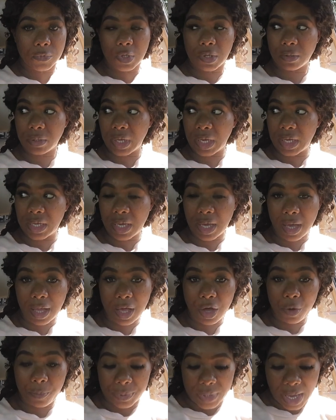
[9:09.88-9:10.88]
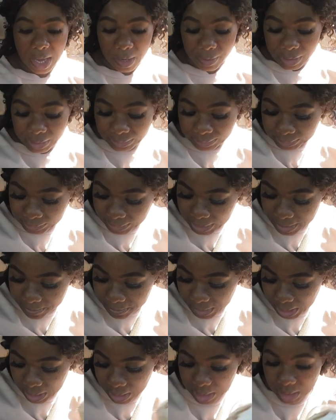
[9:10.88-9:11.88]
Okay, y'all, I hope y'all can see
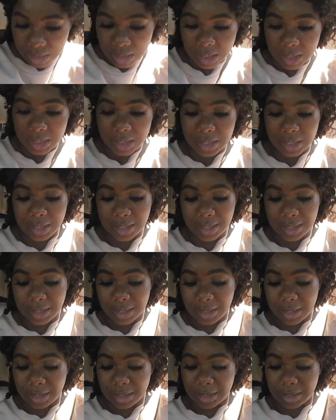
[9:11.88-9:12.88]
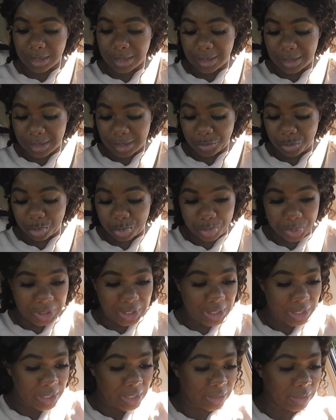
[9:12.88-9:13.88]
me,
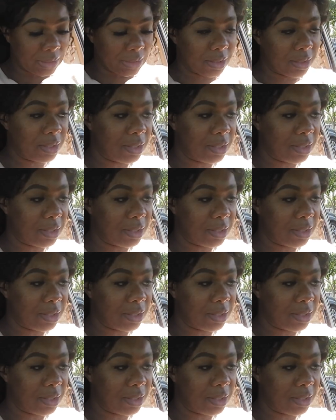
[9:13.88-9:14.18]
but